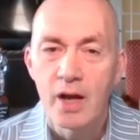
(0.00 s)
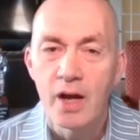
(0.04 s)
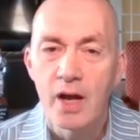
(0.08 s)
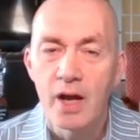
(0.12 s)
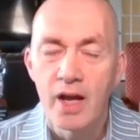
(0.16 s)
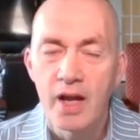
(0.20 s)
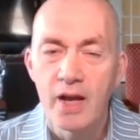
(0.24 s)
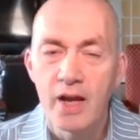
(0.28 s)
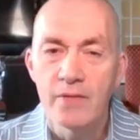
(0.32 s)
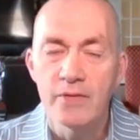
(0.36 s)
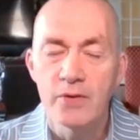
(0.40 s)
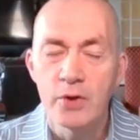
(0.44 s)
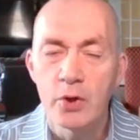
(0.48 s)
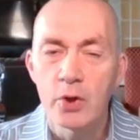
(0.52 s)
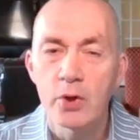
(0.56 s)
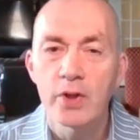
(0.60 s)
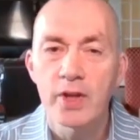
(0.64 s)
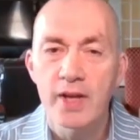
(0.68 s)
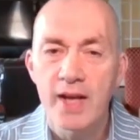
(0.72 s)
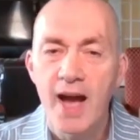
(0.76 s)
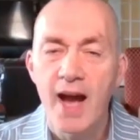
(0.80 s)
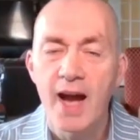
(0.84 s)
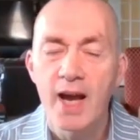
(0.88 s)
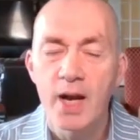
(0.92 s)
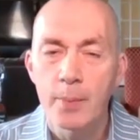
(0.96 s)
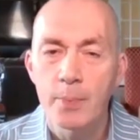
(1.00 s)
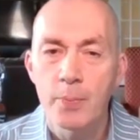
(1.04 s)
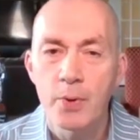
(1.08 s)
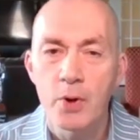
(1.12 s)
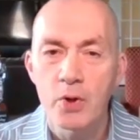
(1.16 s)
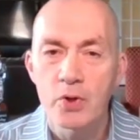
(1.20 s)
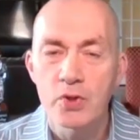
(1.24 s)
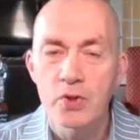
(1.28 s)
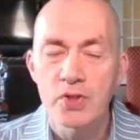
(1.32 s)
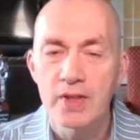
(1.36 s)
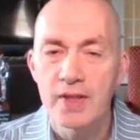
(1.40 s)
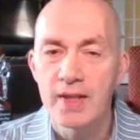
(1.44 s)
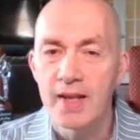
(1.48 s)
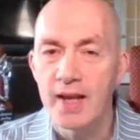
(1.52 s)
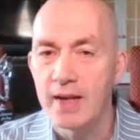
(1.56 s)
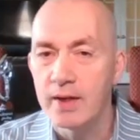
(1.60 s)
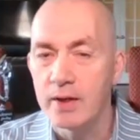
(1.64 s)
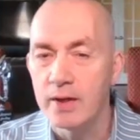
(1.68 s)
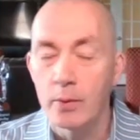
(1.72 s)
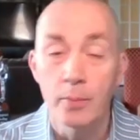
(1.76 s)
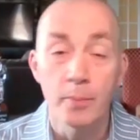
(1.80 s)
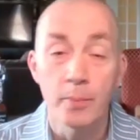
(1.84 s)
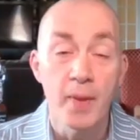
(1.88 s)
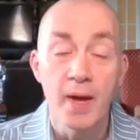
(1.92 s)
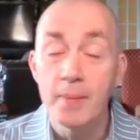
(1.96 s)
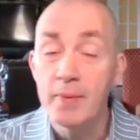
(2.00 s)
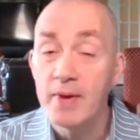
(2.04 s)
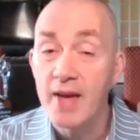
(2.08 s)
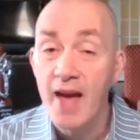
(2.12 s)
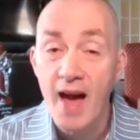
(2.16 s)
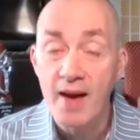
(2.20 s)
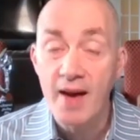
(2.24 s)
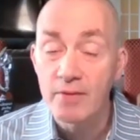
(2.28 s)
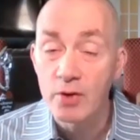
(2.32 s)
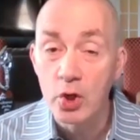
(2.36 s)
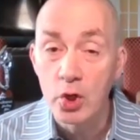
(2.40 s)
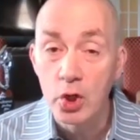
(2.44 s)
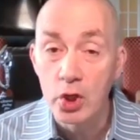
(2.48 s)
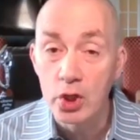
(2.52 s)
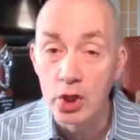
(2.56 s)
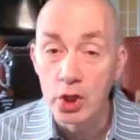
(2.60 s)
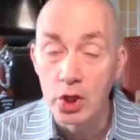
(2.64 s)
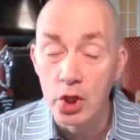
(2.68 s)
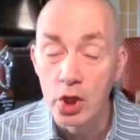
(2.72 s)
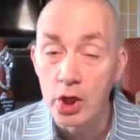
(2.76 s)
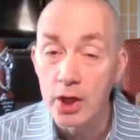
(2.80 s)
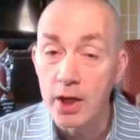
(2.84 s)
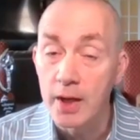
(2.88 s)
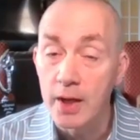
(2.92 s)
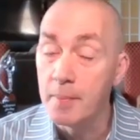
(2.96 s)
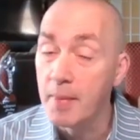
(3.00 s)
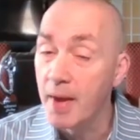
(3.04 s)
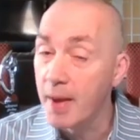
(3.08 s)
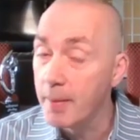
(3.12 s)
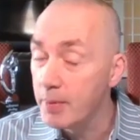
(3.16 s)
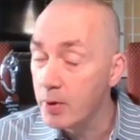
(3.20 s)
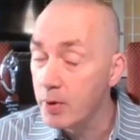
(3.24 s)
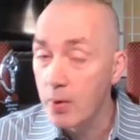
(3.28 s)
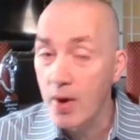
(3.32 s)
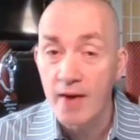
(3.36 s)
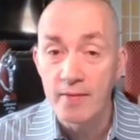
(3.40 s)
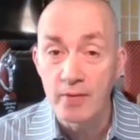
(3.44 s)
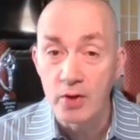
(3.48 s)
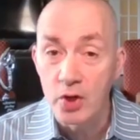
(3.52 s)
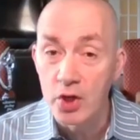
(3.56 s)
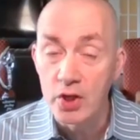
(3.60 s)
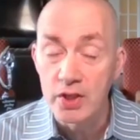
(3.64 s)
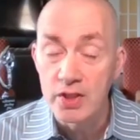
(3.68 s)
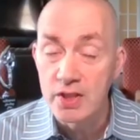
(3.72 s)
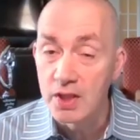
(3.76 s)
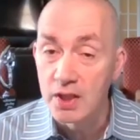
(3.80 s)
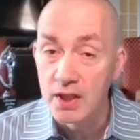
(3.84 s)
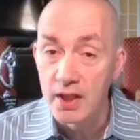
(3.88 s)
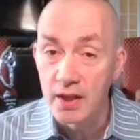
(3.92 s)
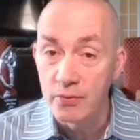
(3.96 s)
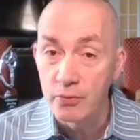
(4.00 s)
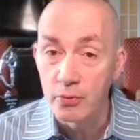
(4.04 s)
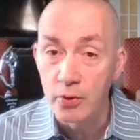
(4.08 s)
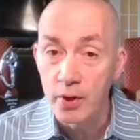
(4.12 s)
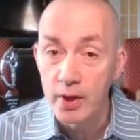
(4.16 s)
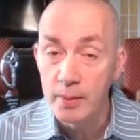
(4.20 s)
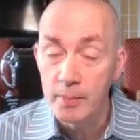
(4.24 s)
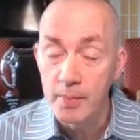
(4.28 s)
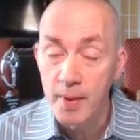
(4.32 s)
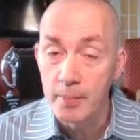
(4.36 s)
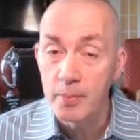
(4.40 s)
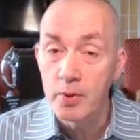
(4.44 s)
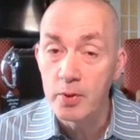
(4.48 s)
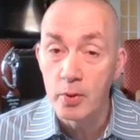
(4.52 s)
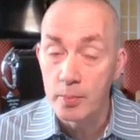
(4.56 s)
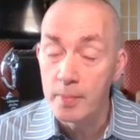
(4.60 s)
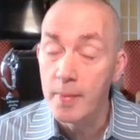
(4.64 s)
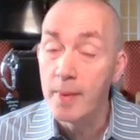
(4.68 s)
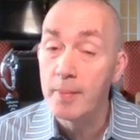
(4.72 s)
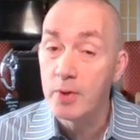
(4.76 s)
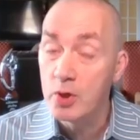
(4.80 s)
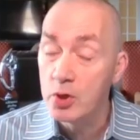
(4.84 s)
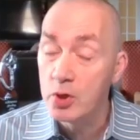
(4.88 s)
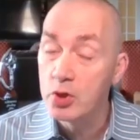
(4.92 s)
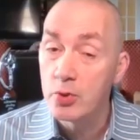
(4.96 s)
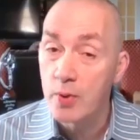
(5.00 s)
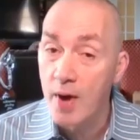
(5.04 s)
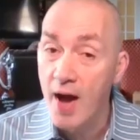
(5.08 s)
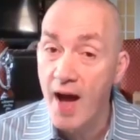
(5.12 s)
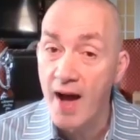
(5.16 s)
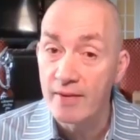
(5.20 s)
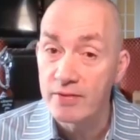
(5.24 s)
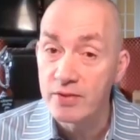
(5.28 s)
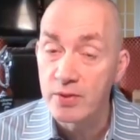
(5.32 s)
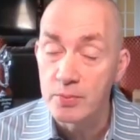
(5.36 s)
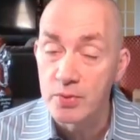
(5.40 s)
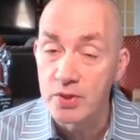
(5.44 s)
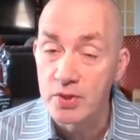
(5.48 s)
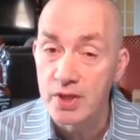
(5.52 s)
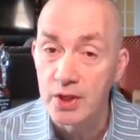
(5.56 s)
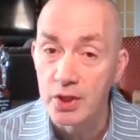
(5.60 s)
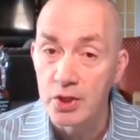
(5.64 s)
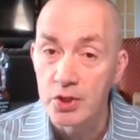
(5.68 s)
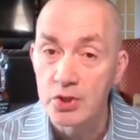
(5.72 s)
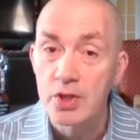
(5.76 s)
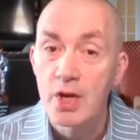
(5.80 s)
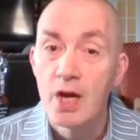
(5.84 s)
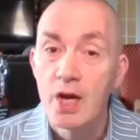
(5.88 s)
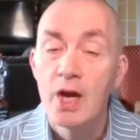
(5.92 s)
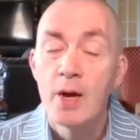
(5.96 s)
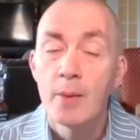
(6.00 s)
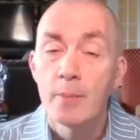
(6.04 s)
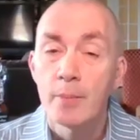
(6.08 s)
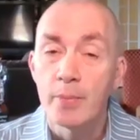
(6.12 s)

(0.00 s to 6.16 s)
Uh, if you're the kind of person that or maybe you have a good look and maybe you have a good delivery, maybe you, maybe you do have some skills,